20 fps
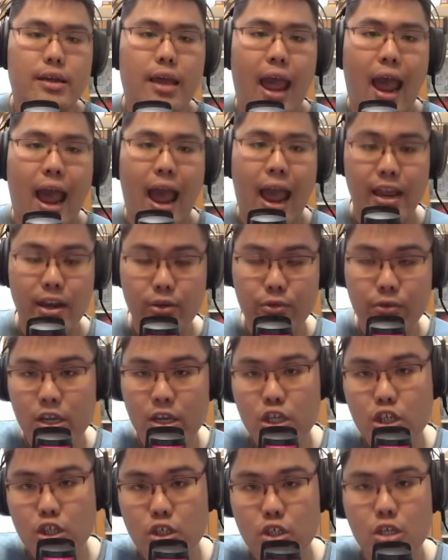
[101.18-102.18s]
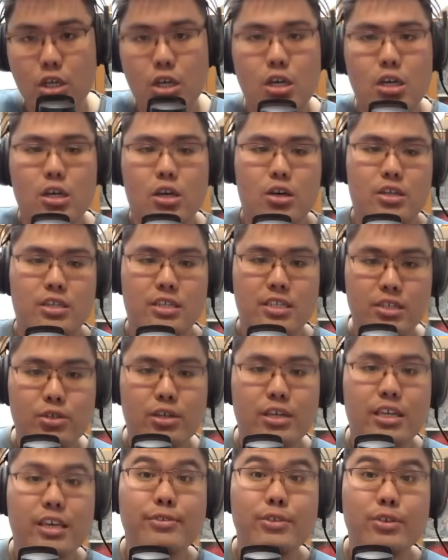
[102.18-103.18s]
Heinrich, because this
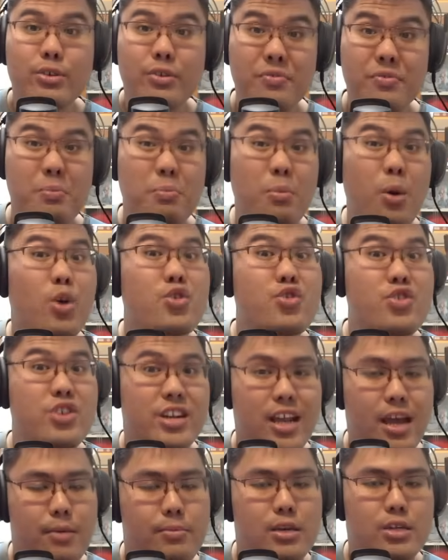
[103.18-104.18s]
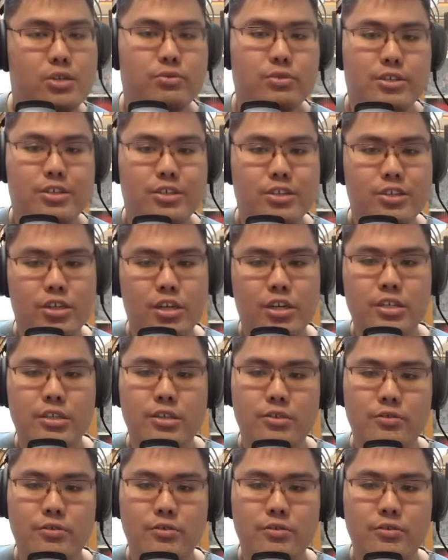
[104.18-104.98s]
one gives you even more crit damage which synergizes